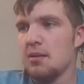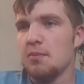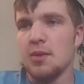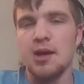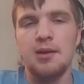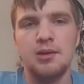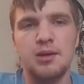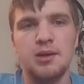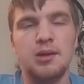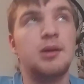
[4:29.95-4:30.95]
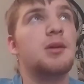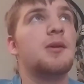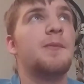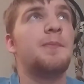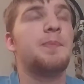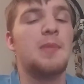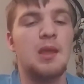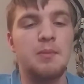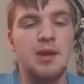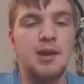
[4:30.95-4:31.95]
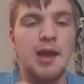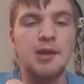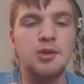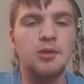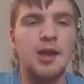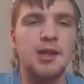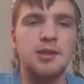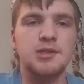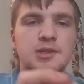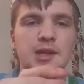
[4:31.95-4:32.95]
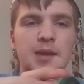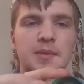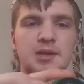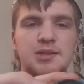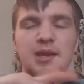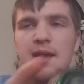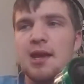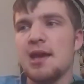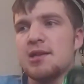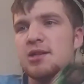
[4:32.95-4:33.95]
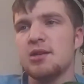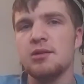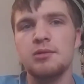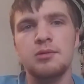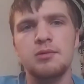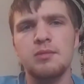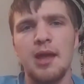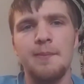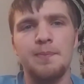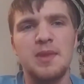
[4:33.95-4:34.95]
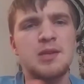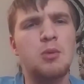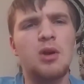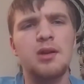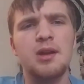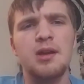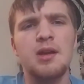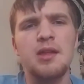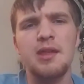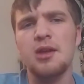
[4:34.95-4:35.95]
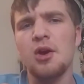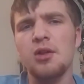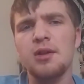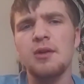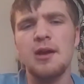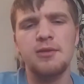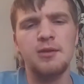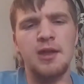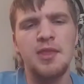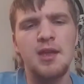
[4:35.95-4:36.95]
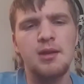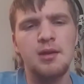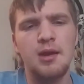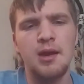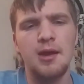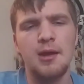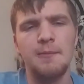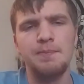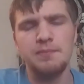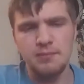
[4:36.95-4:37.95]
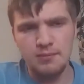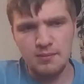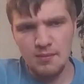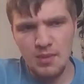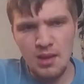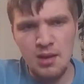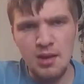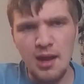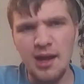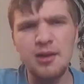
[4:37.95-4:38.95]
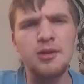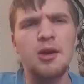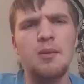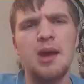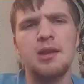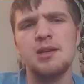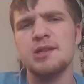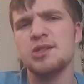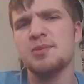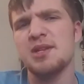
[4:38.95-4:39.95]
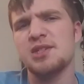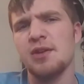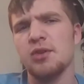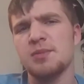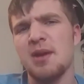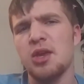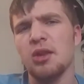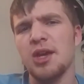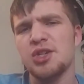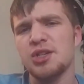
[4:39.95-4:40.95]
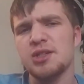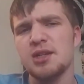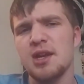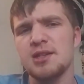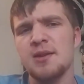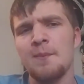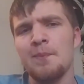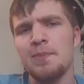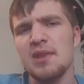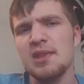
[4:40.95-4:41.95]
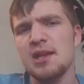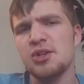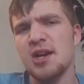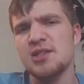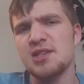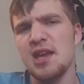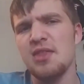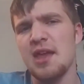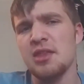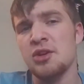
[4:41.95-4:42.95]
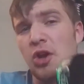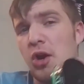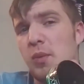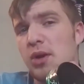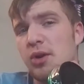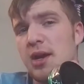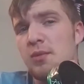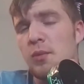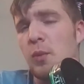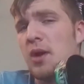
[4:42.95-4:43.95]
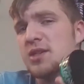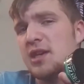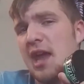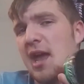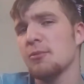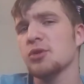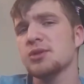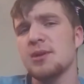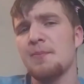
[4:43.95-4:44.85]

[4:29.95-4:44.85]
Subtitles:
But I mean, I do like this dip. It has a it's more, they call it, I think I don't know about it, because there's been several speculations, because they try to say that the dark wintergreen was Camel's